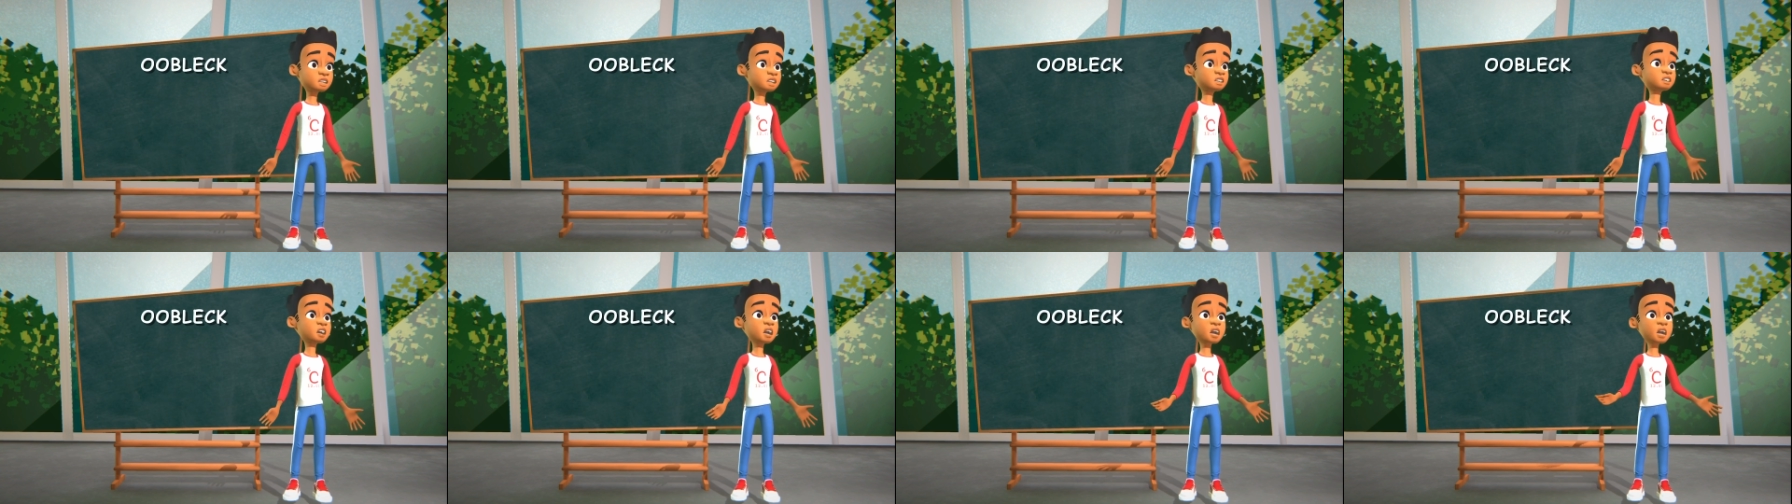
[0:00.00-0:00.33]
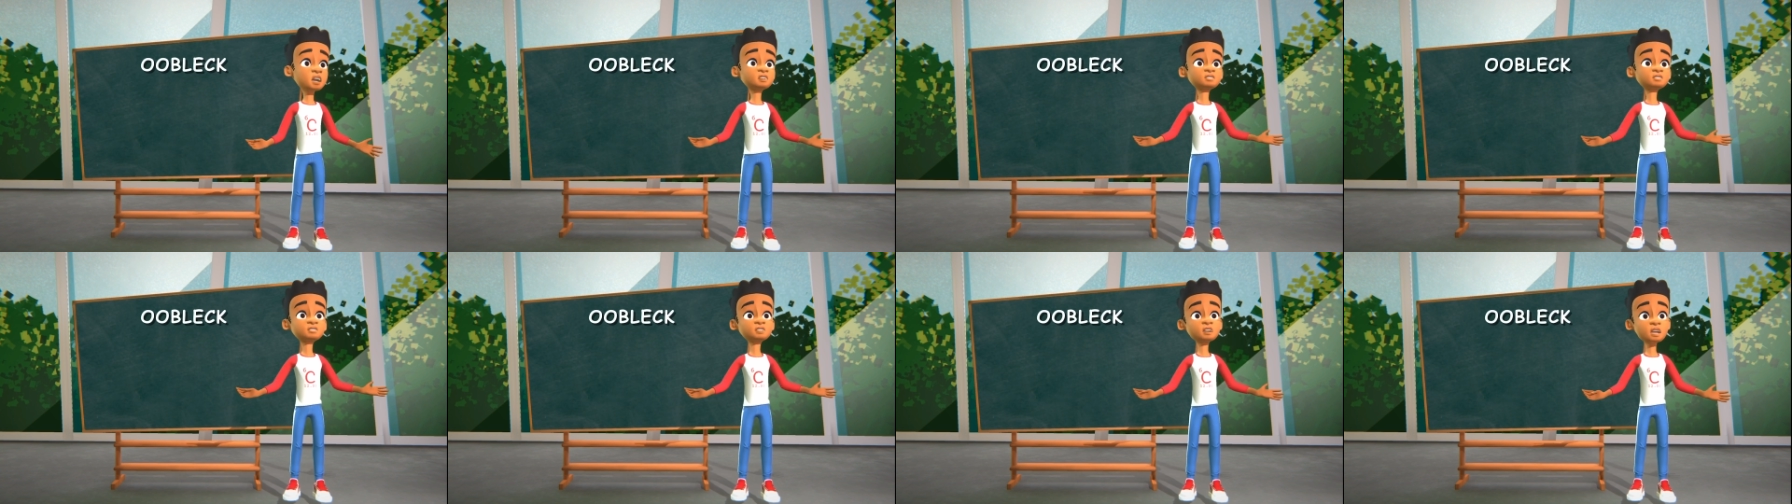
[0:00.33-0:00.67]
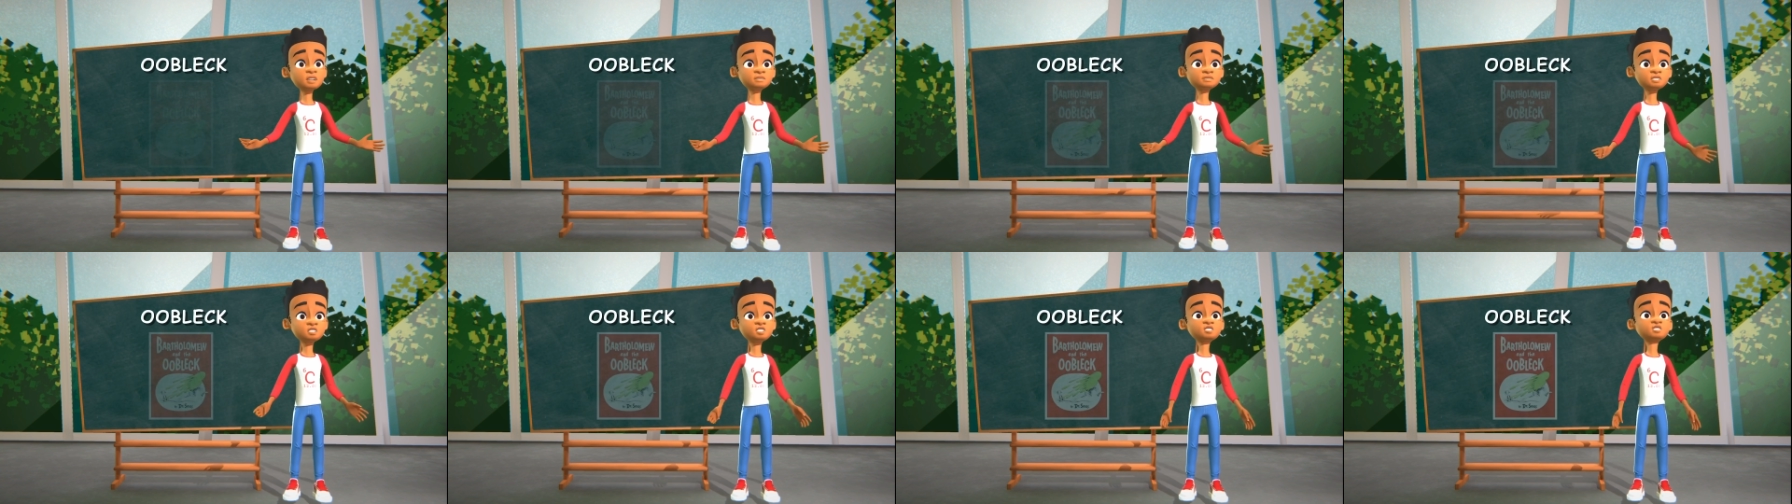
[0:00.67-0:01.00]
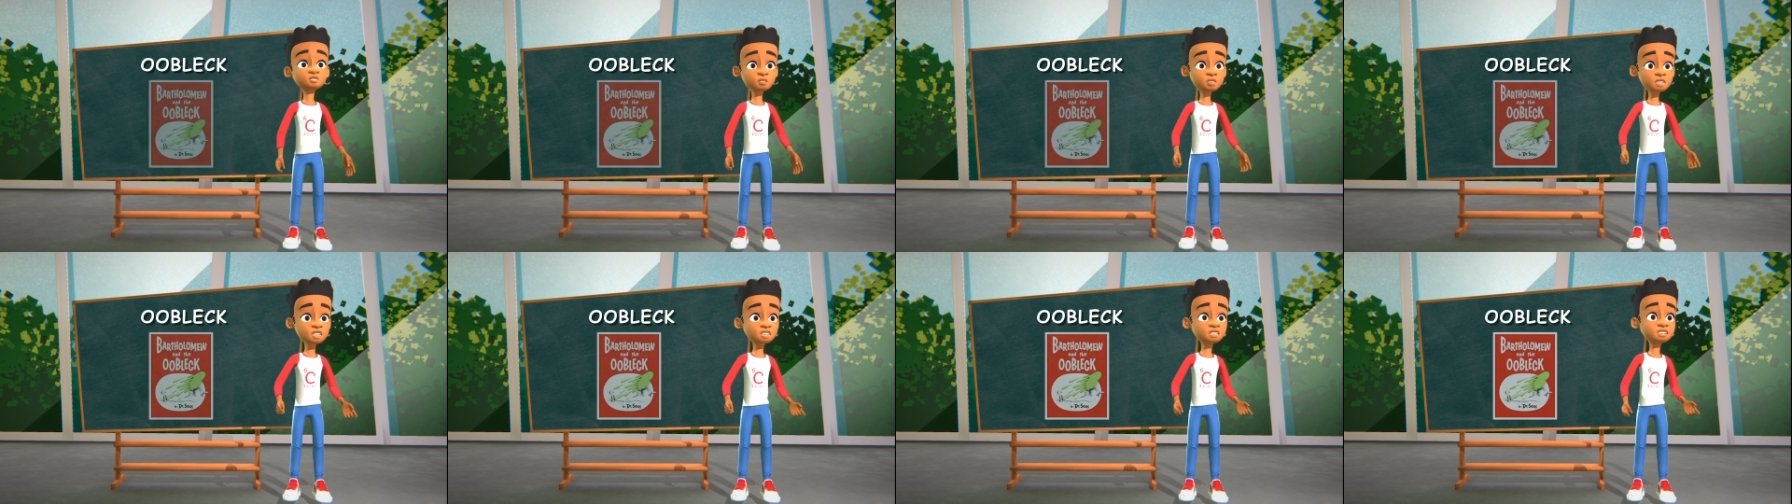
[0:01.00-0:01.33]
in honor of a
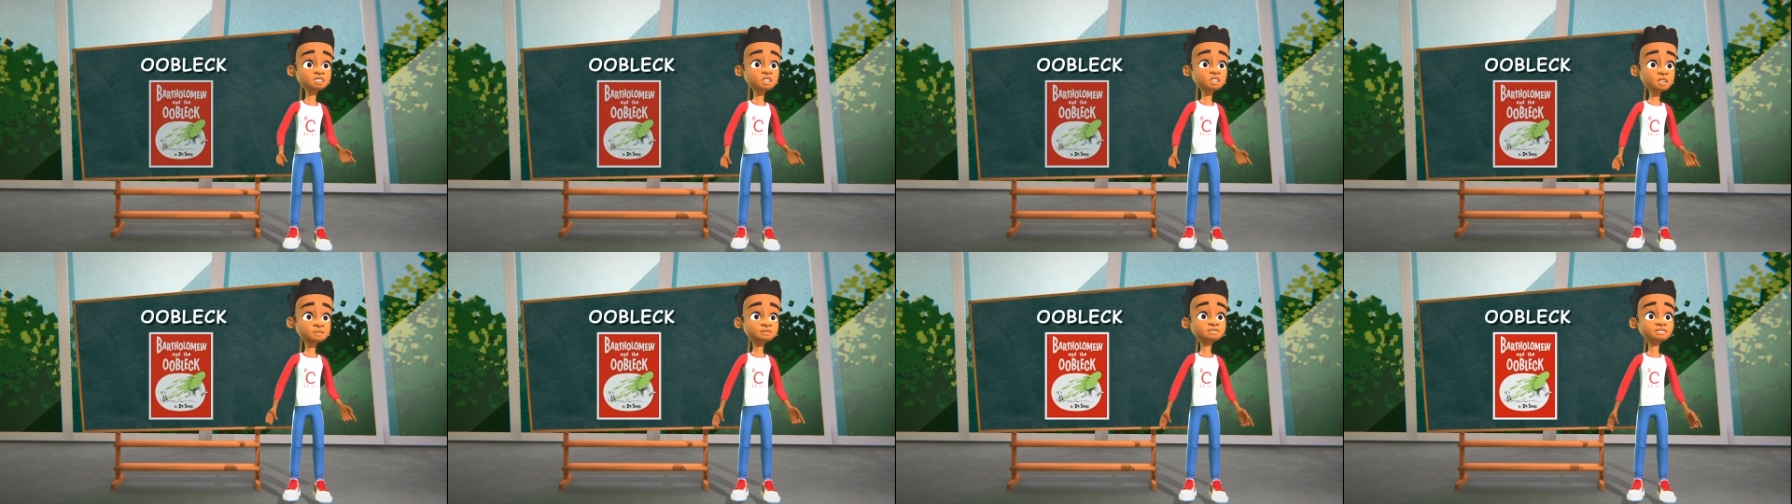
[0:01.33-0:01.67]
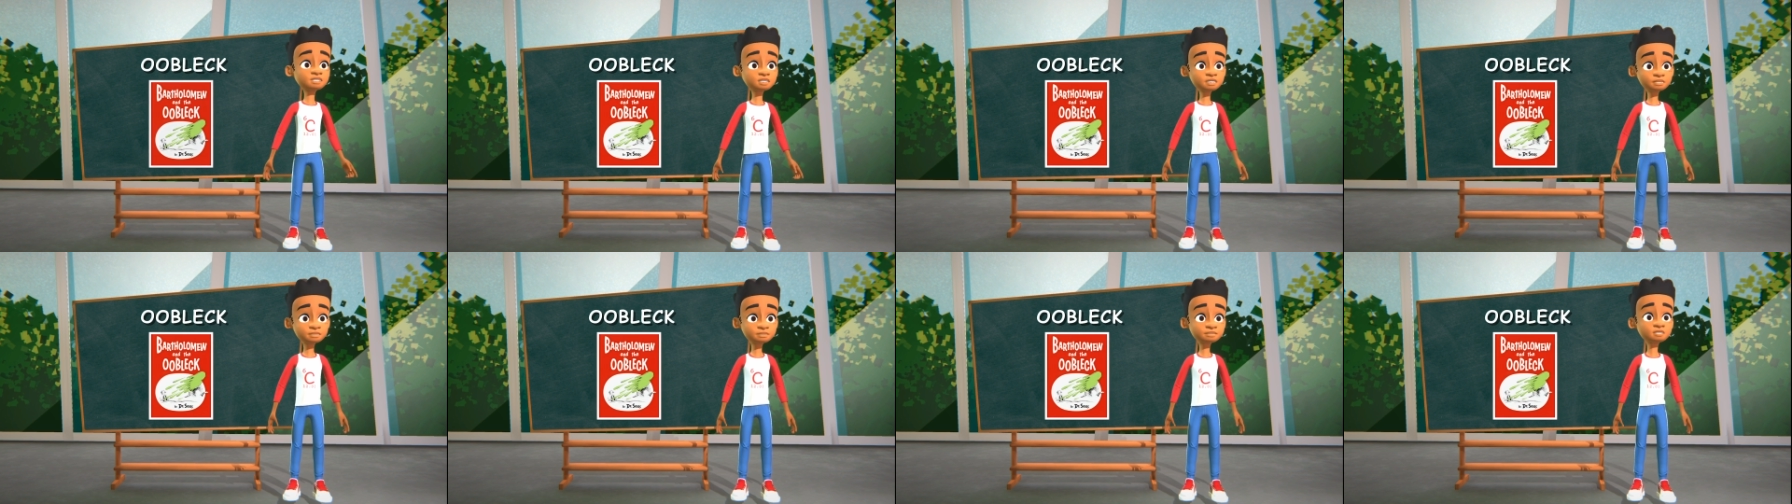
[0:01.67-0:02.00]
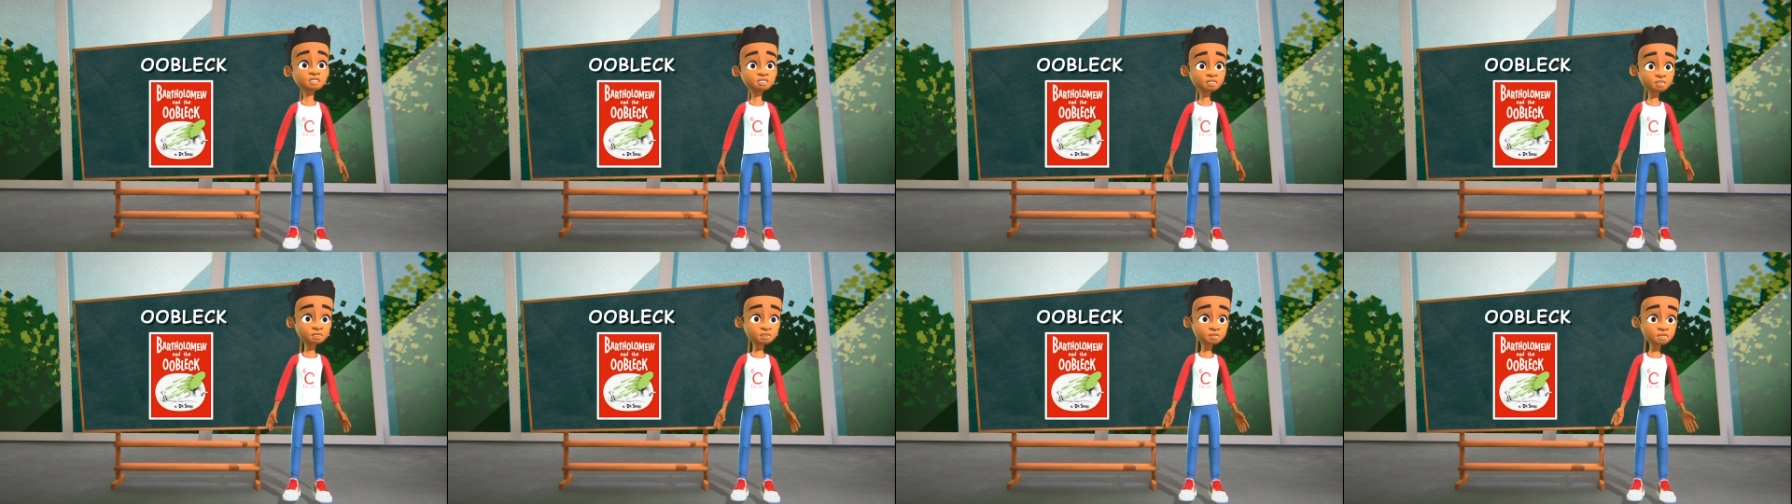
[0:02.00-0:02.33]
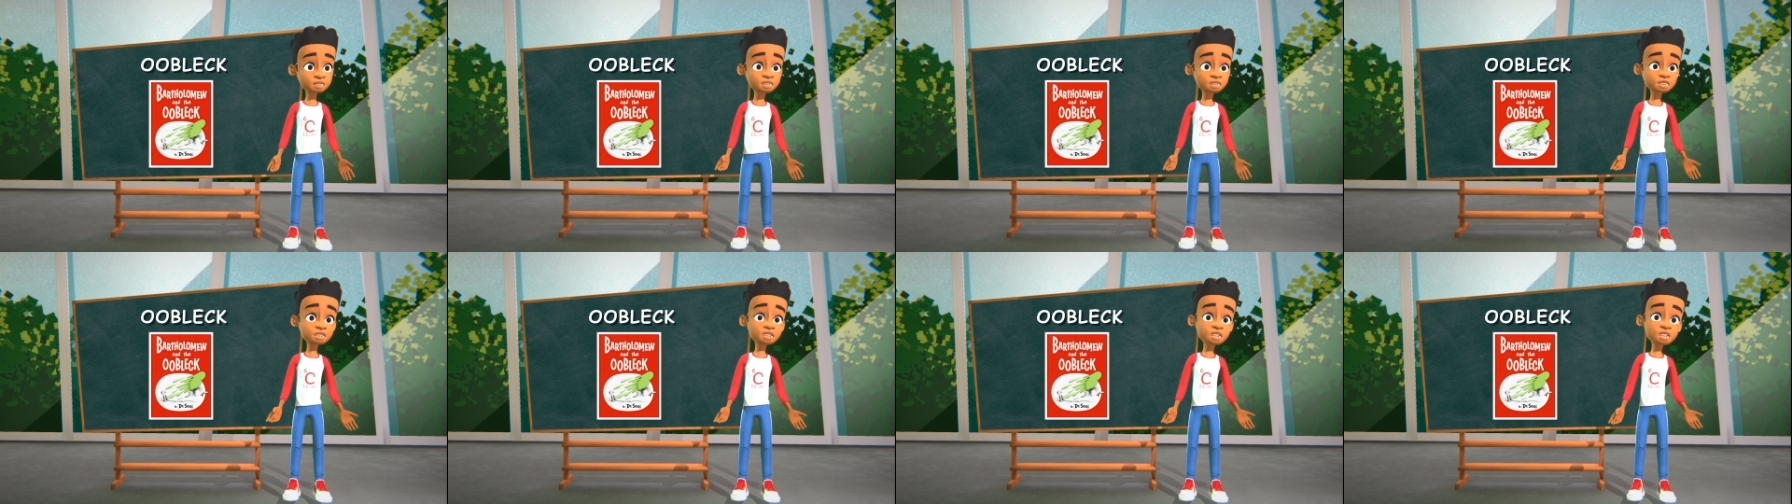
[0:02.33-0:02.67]
strange substance
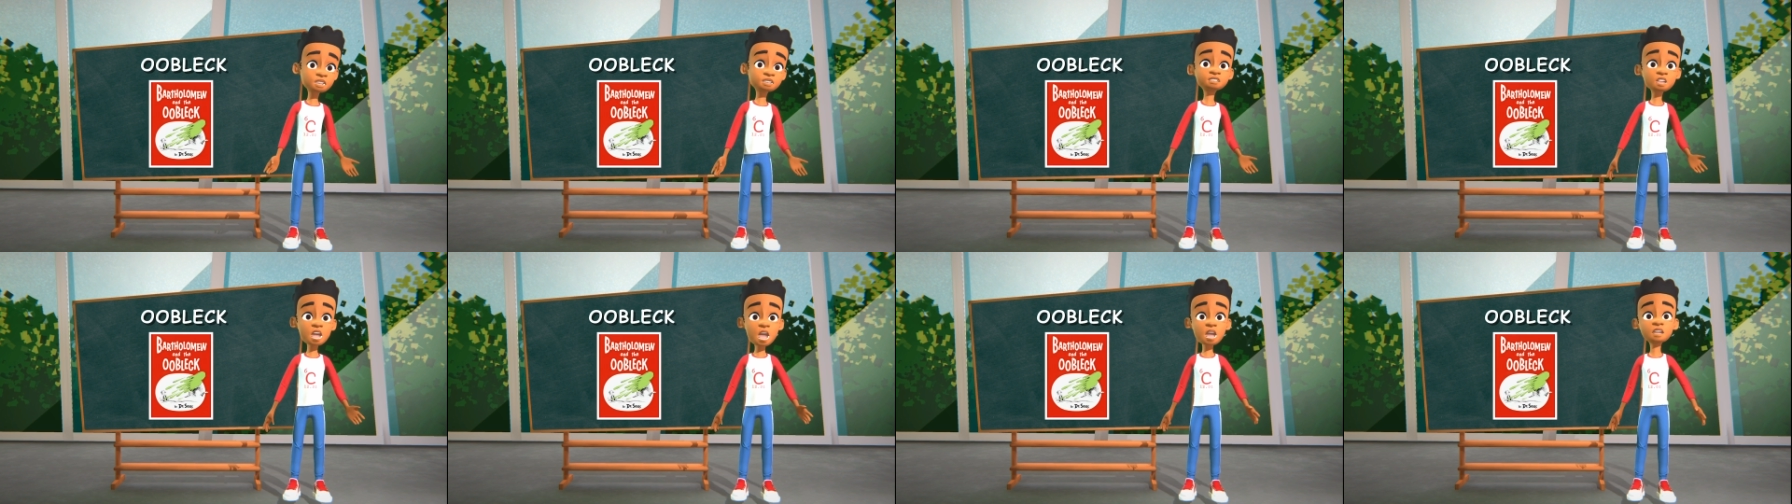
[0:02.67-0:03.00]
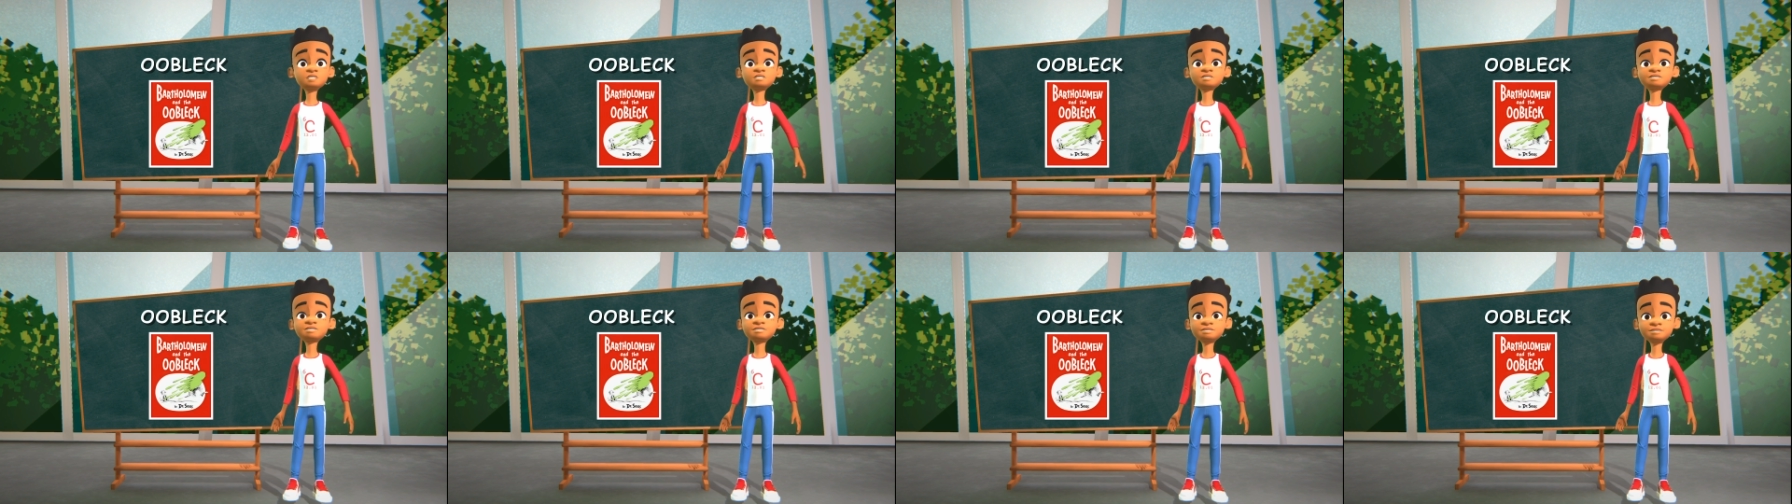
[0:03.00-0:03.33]
featured in Dr.